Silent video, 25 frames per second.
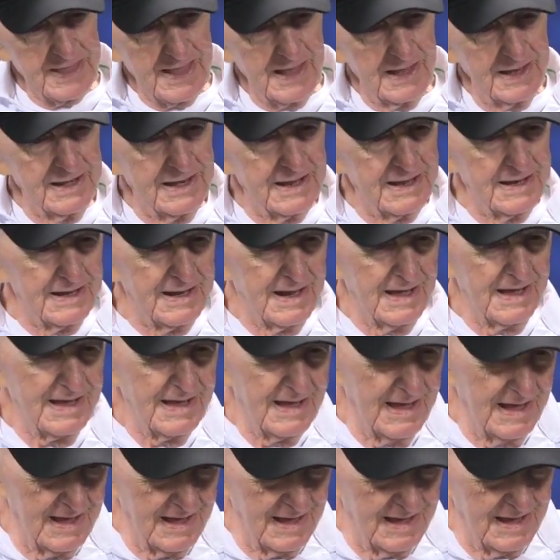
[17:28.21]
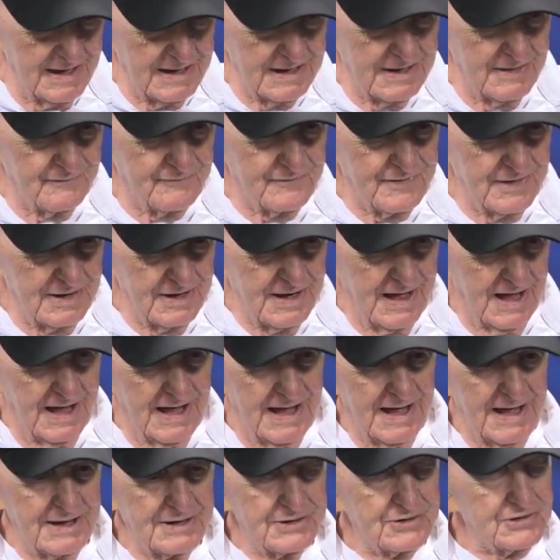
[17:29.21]
And then the
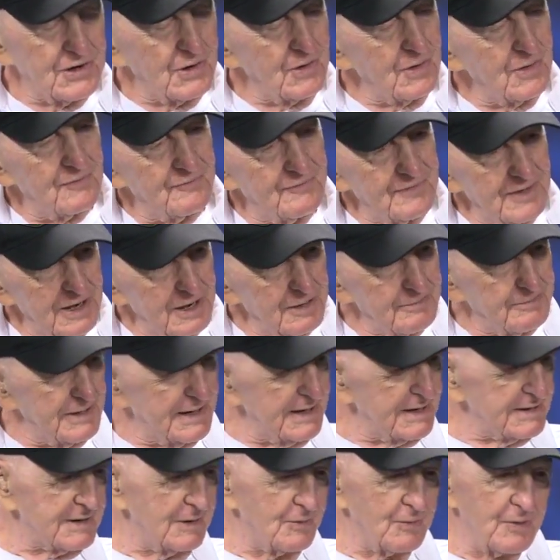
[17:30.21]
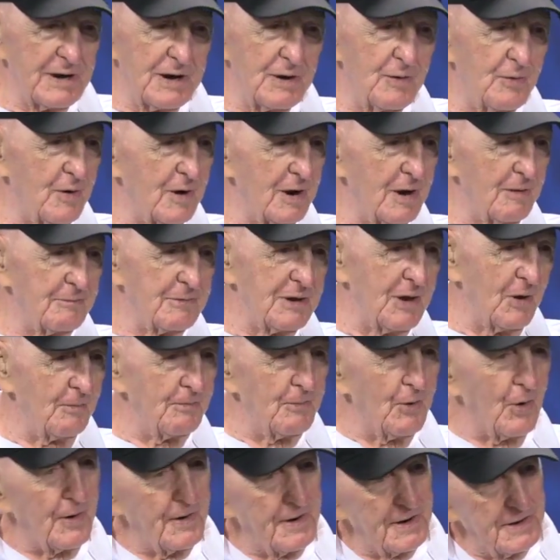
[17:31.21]
honcho of the Philippines said, we don't want them no
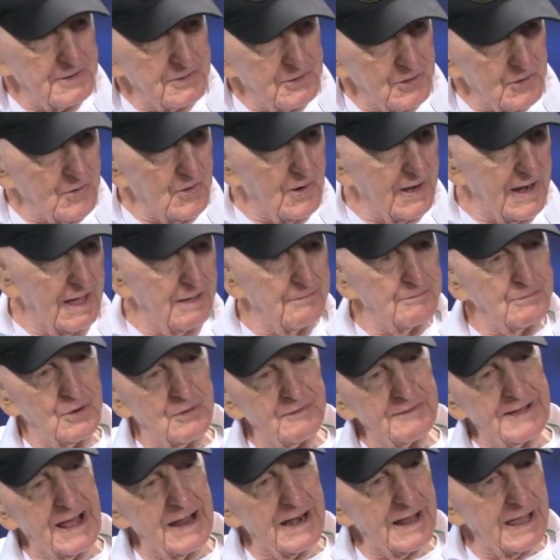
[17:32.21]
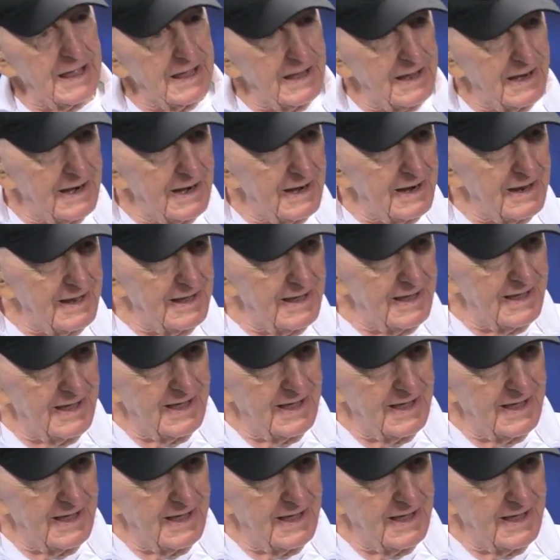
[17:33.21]
more. You're going to have to move out of here.